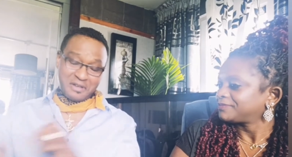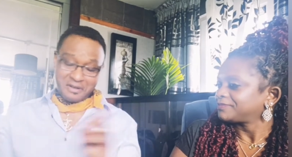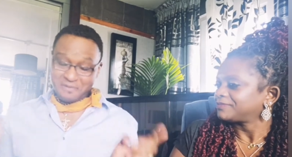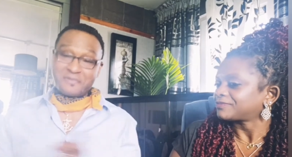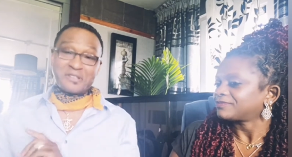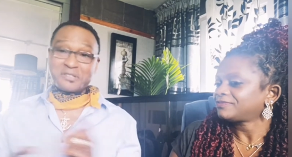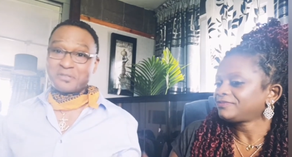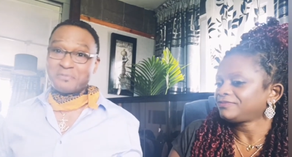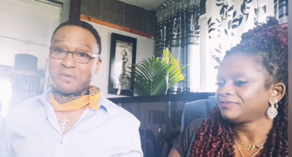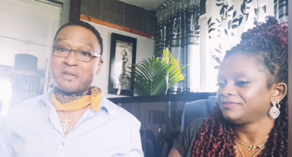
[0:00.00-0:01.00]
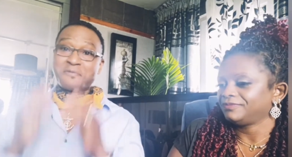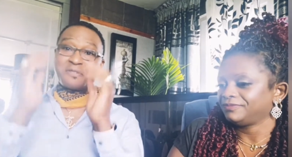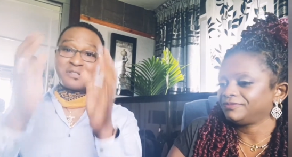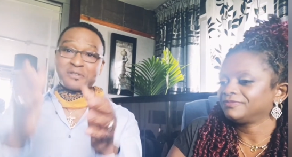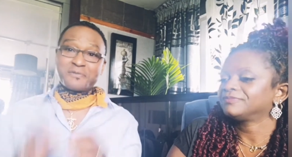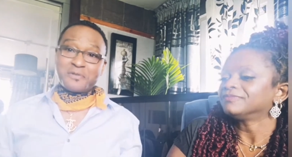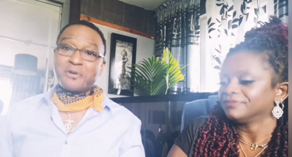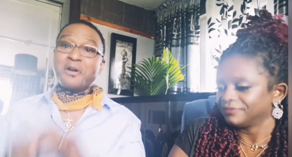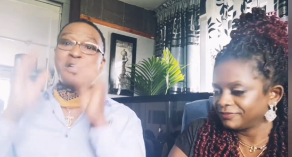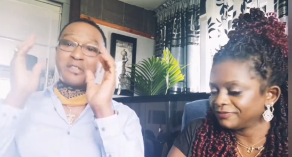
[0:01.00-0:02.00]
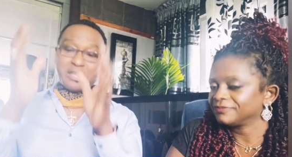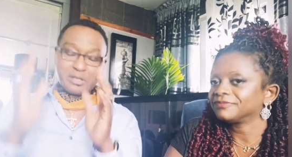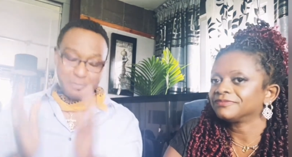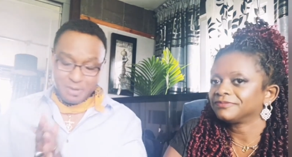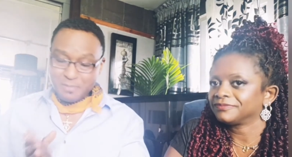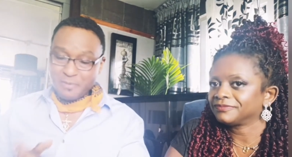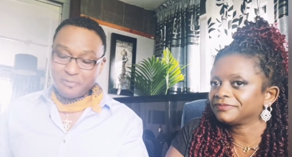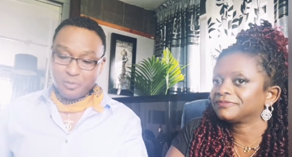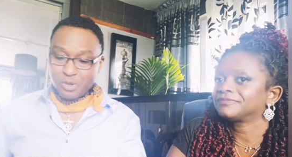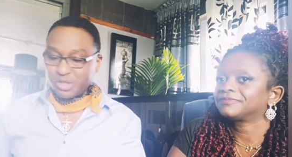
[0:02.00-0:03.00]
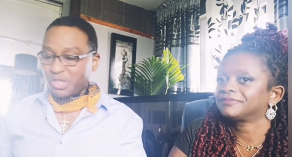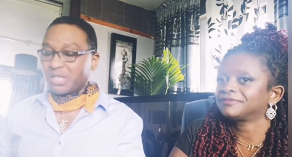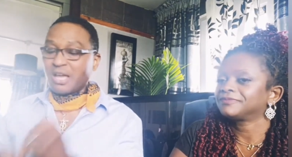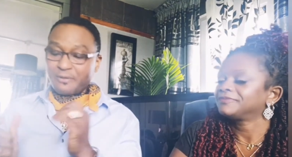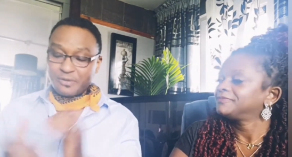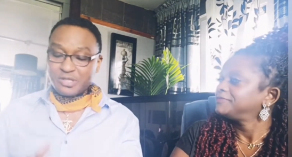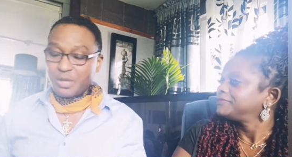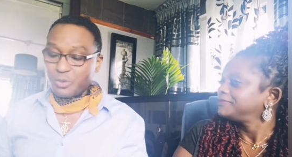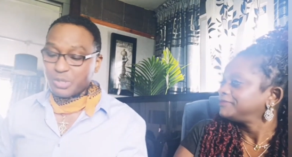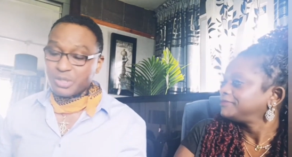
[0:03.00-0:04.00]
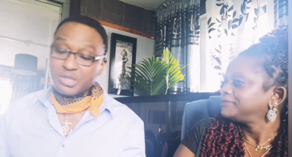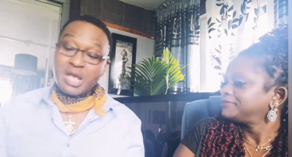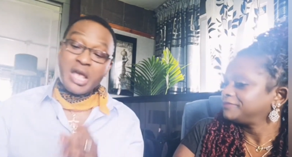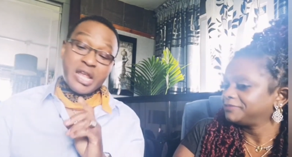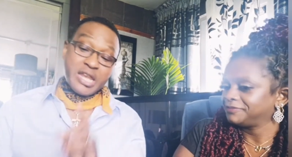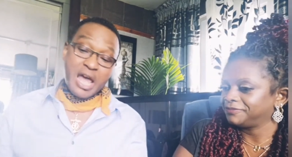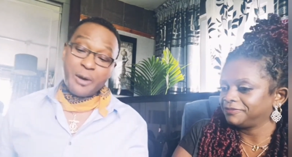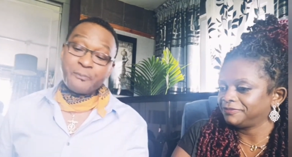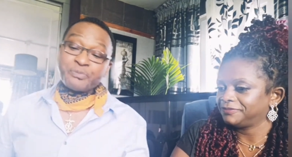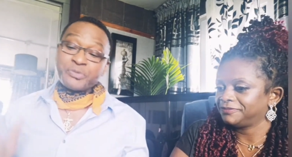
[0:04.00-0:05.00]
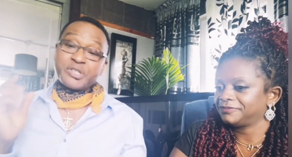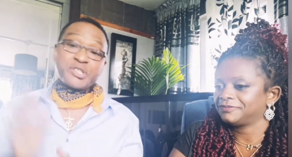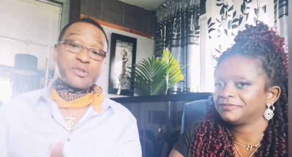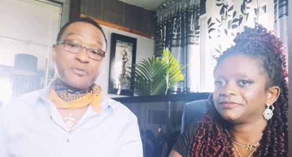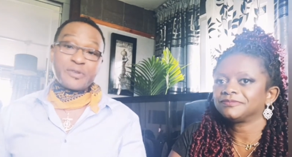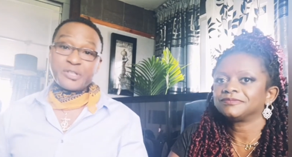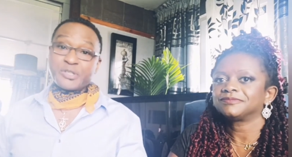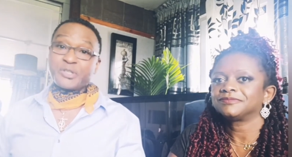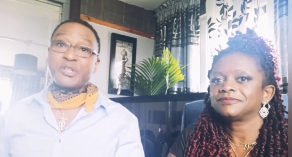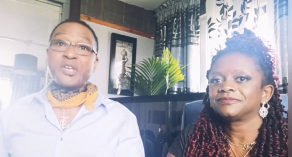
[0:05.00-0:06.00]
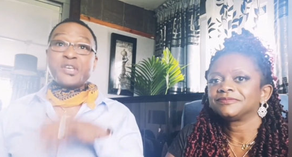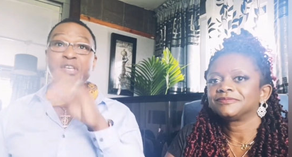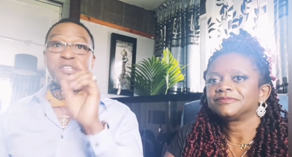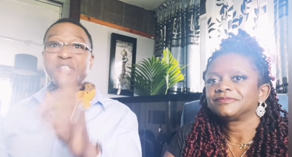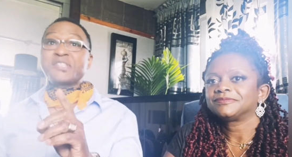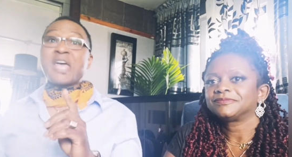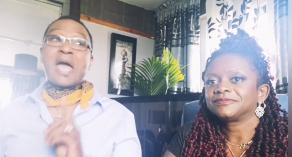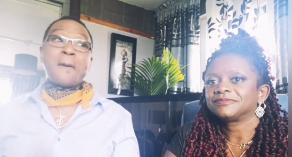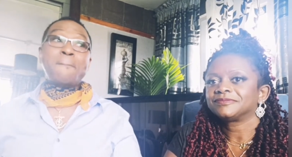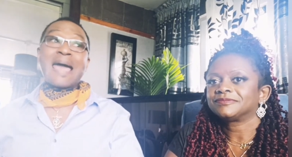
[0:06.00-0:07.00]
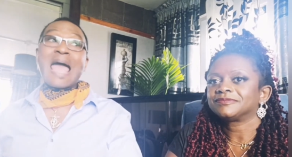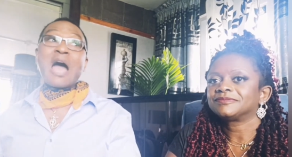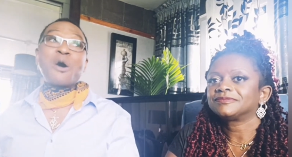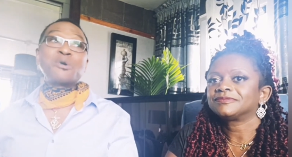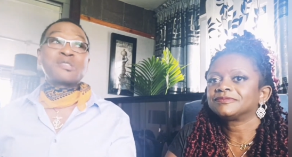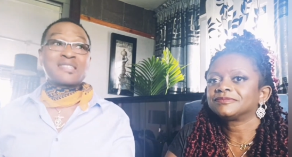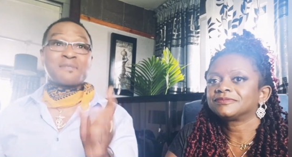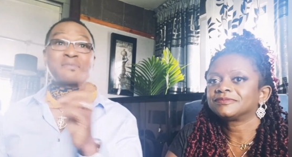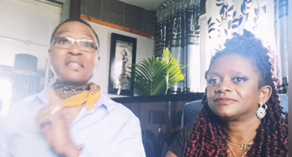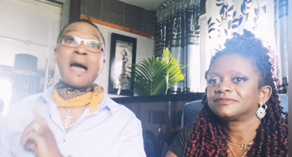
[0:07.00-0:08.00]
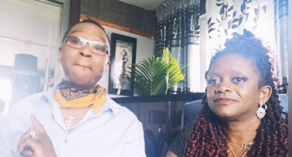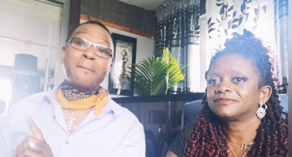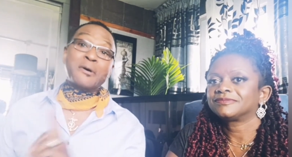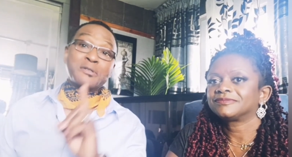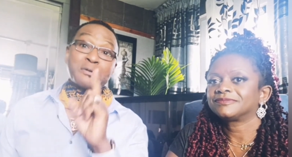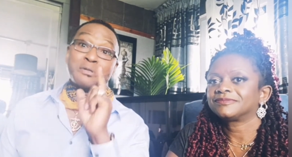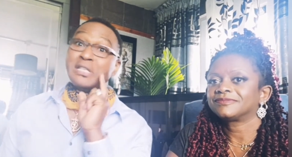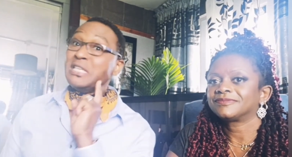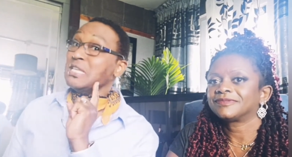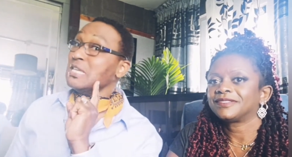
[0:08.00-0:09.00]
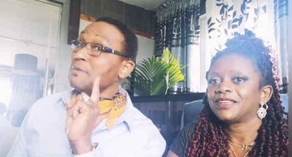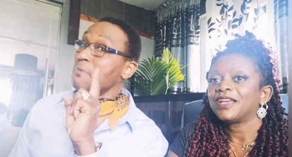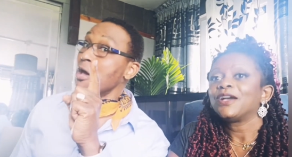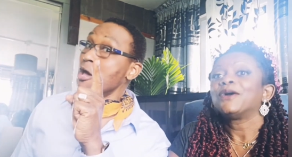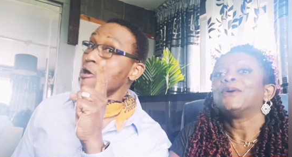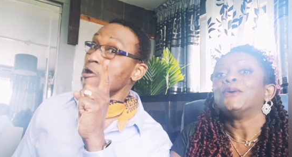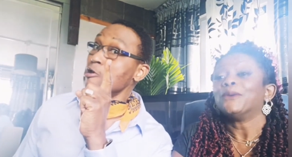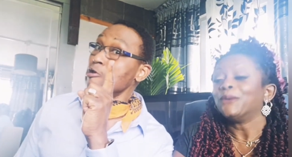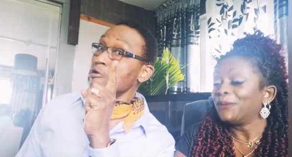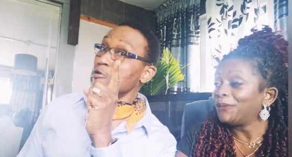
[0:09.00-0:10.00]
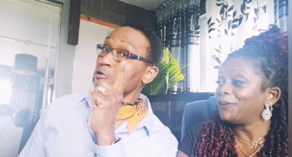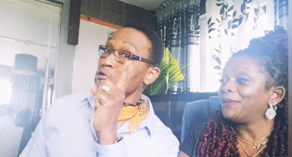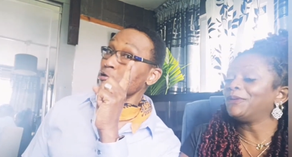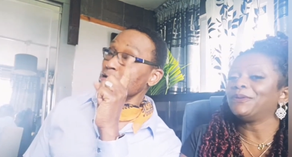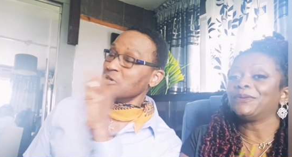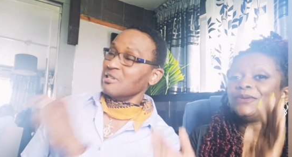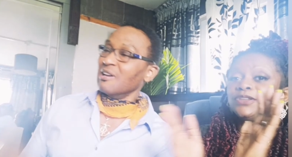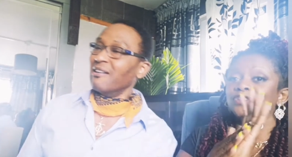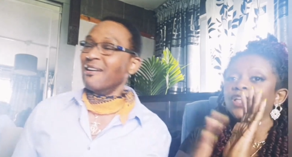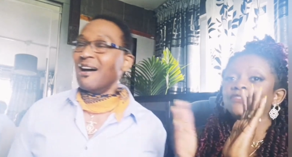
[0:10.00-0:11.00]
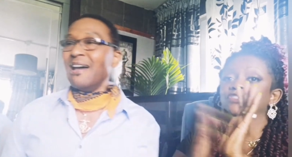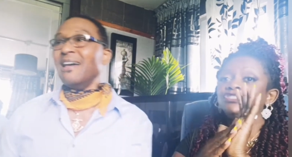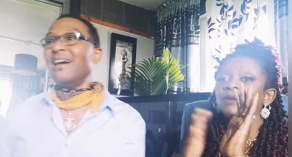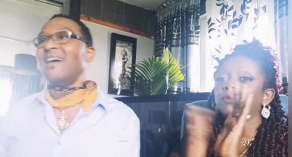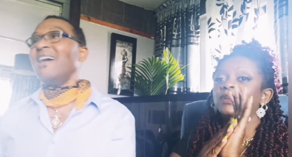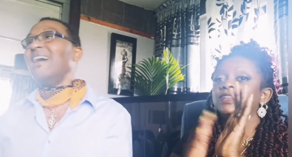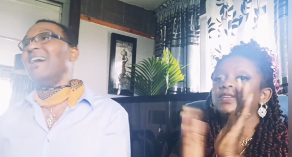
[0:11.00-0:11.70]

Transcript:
Speaker 1: a confession to make. First of all, thank you people for watching and for staying with us. Now, this confession is about something I bought on eBay. Oh, you right? never shop on